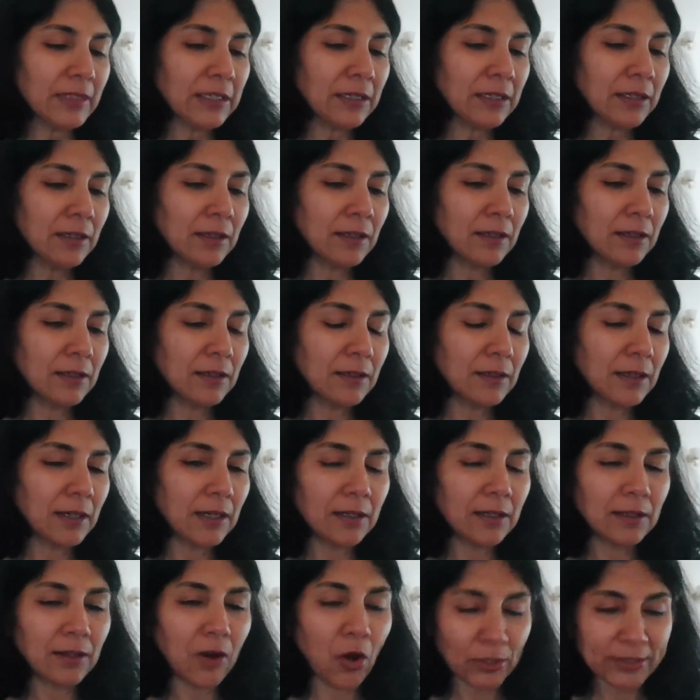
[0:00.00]

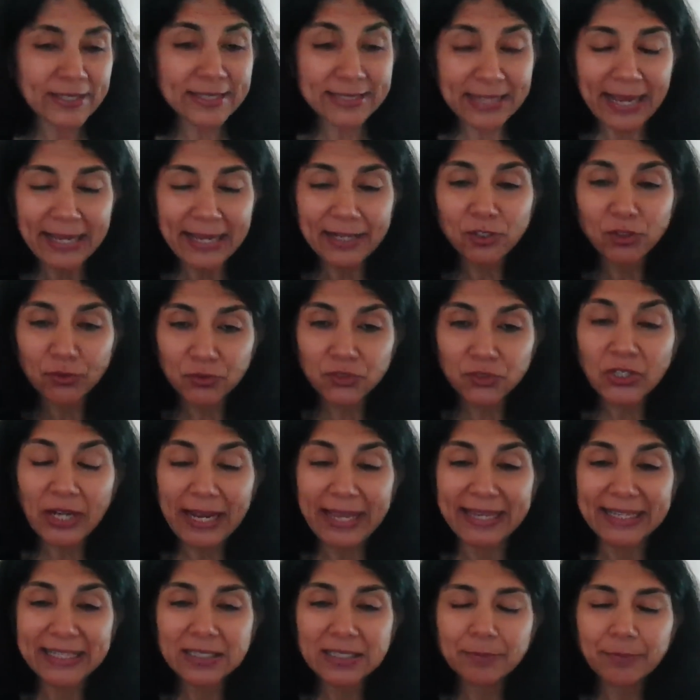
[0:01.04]
the site of
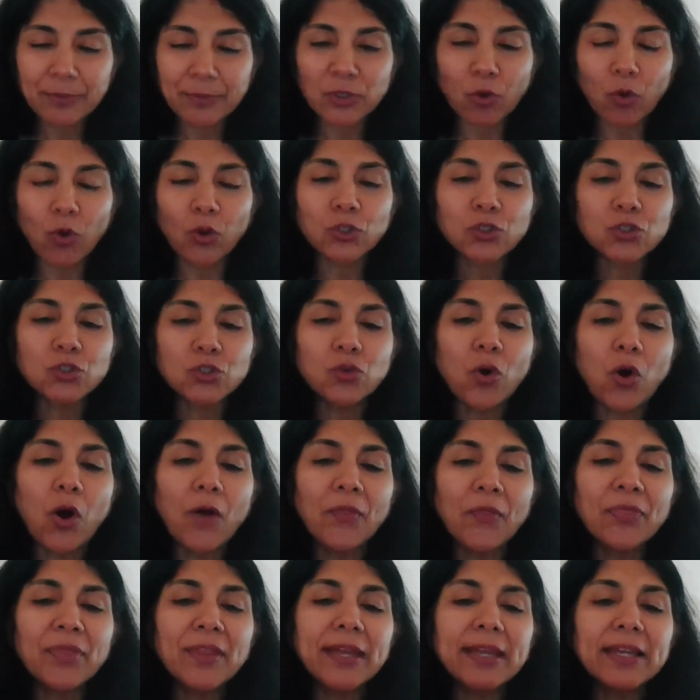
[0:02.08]
shrines, but also
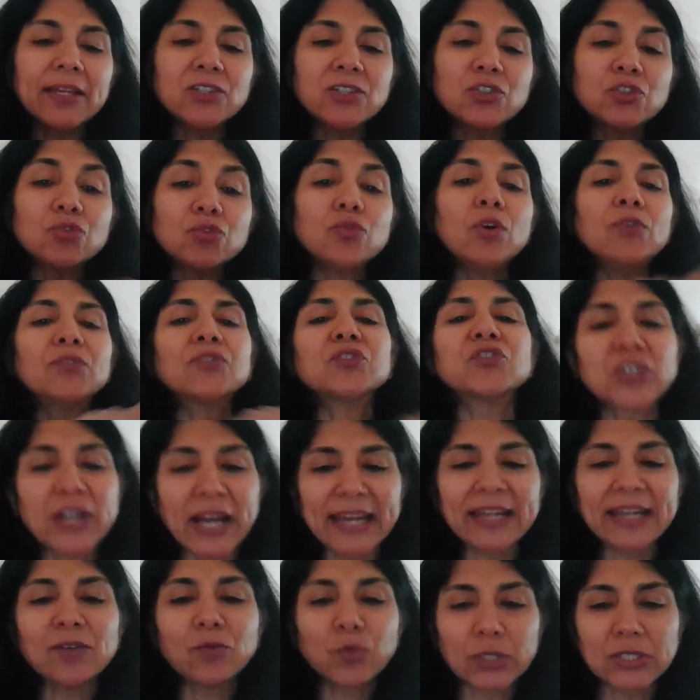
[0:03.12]
on the issue of
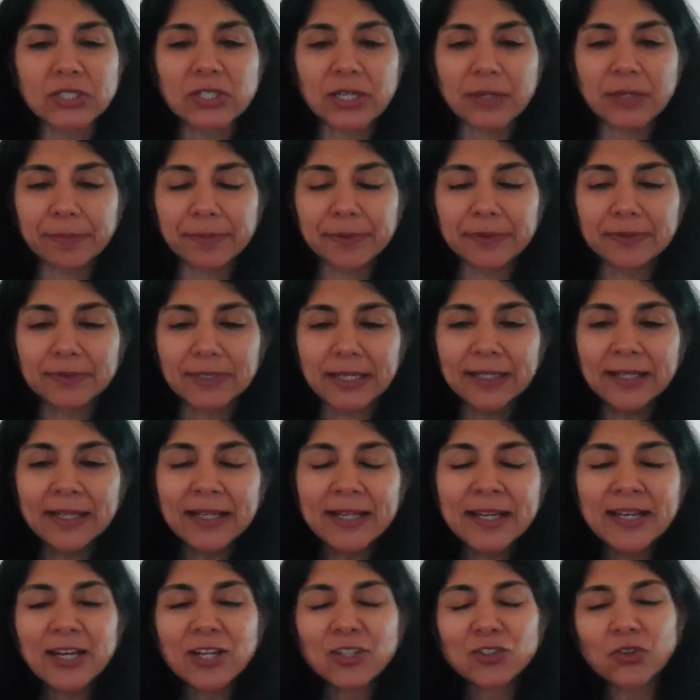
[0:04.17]
shrine worship, right?
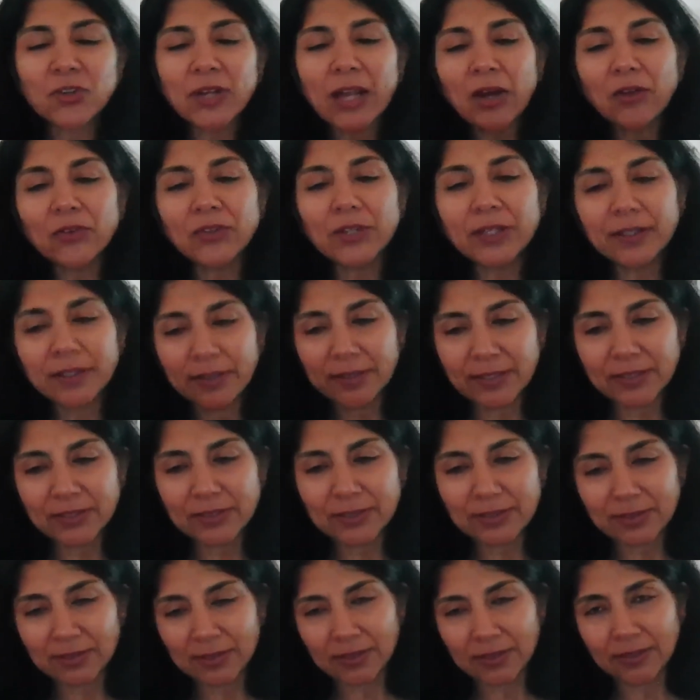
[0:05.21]
So now
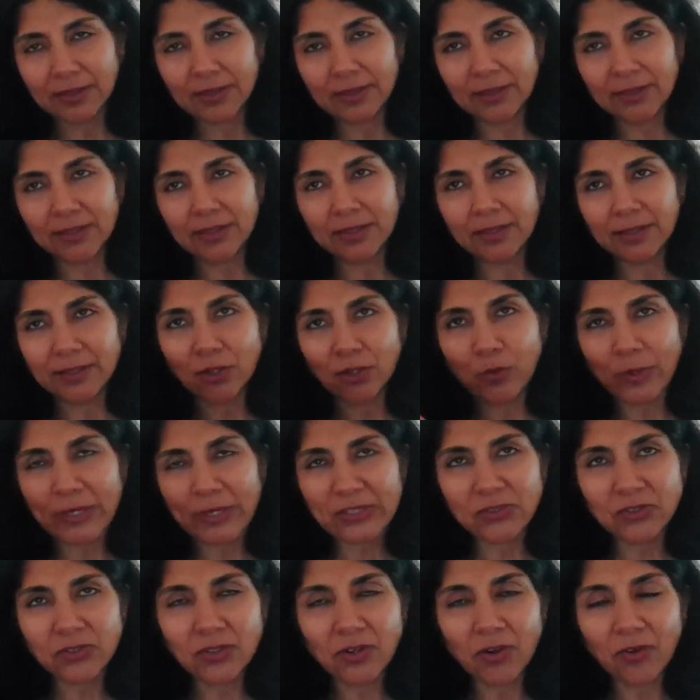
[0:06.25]
the
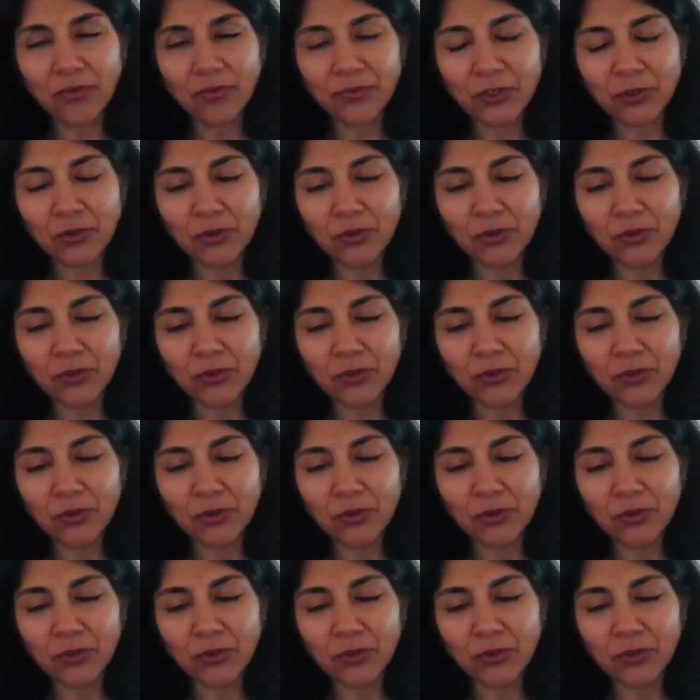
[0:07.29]
question of,